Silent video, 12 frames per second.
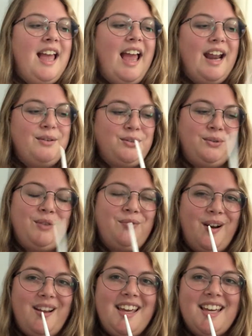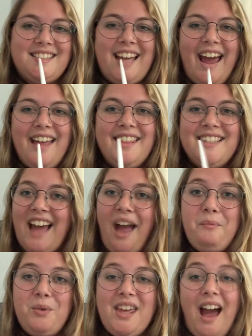And it was really funny because at the
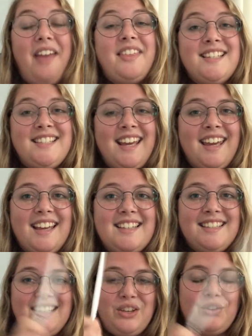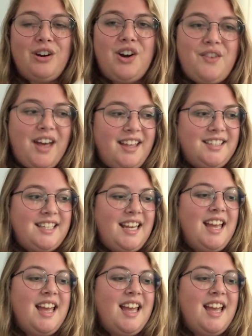time we got these tickets, neither of us